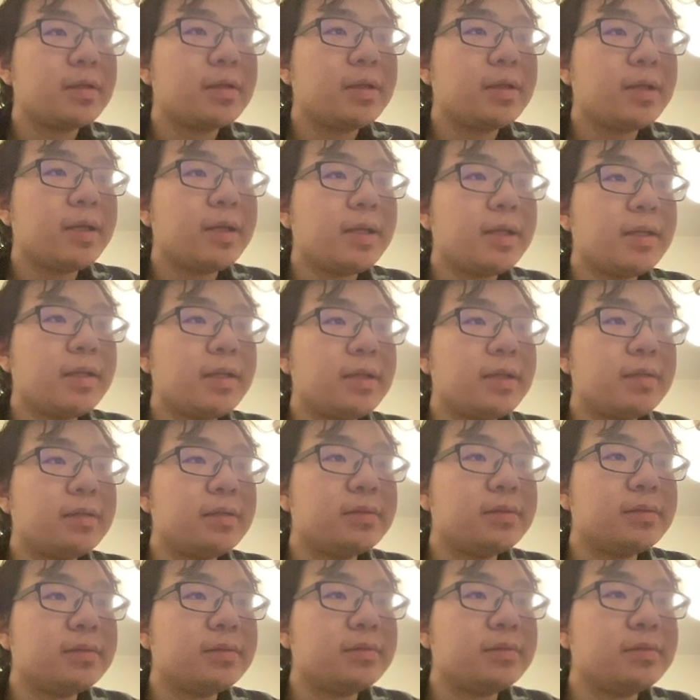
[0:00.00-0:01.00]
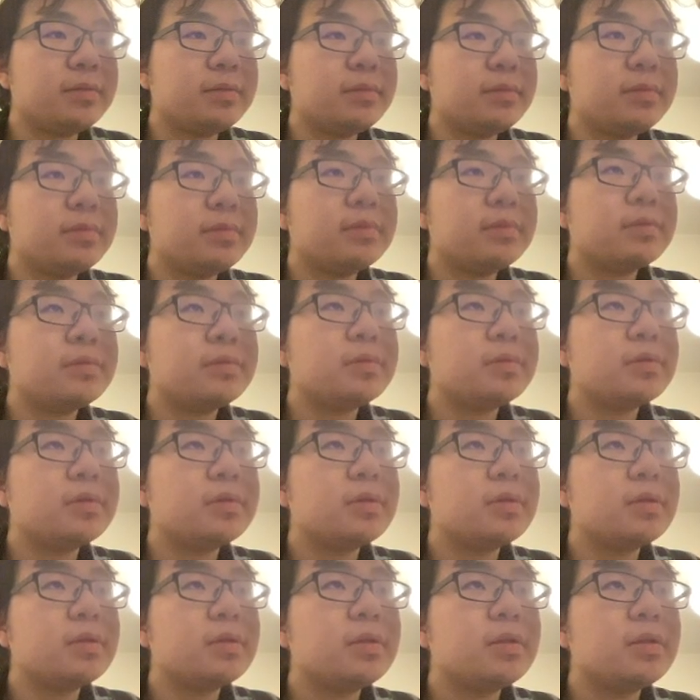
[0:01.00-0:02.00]
and then
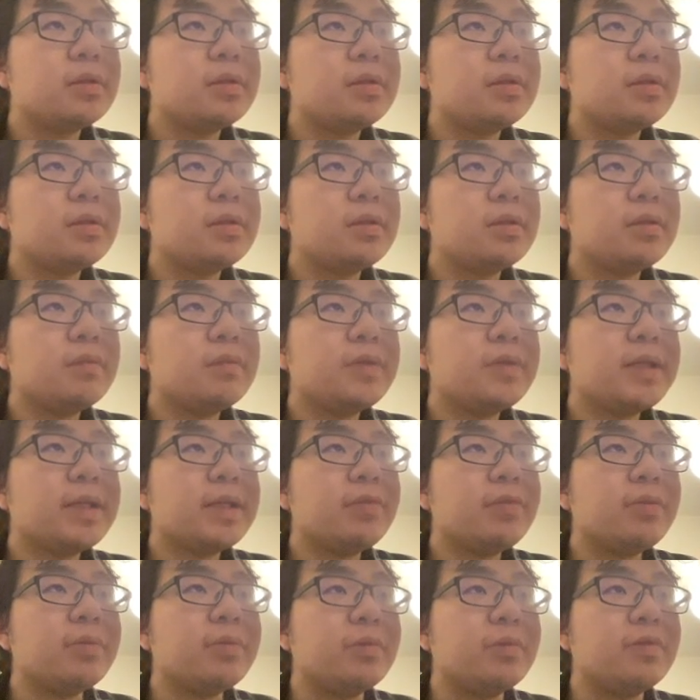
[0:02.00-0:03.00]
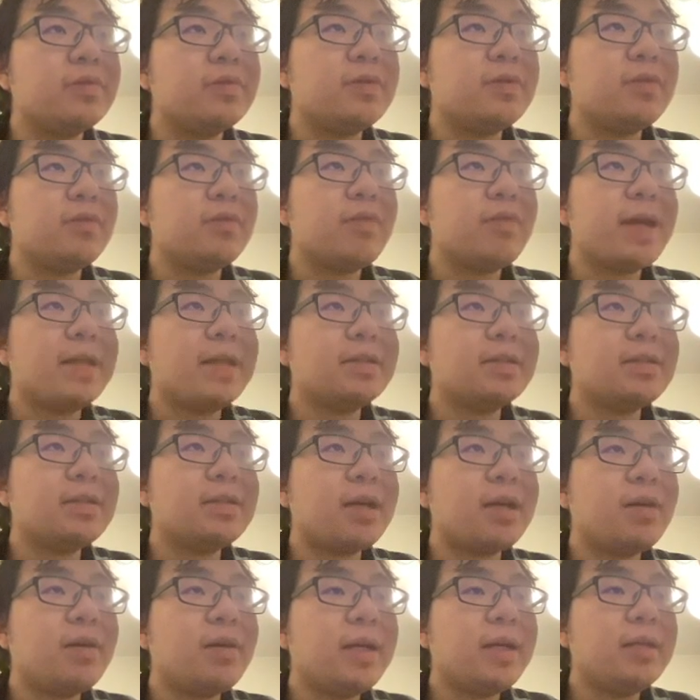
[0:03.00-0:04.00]
we can remove the rest
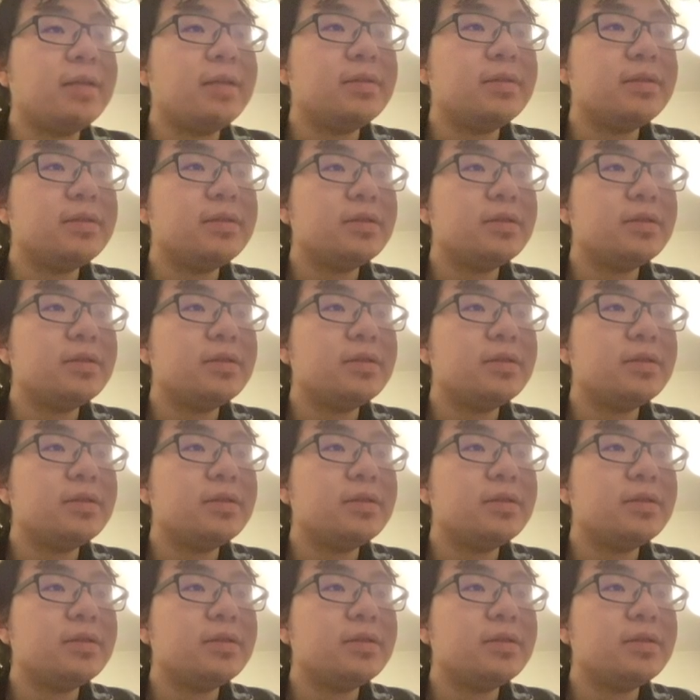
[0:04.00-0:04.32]
now and